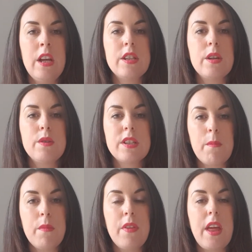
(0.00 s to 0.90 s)
So
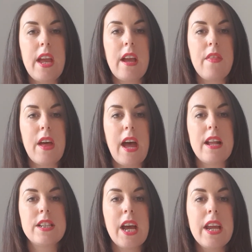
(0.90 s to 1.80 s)
something
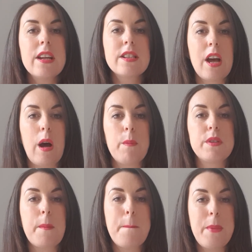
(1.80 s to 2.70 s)
that takes up
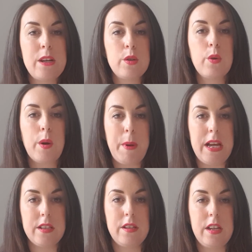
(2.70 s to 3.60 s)
some mental
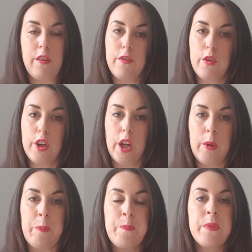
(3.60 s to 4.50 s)
capacity for you.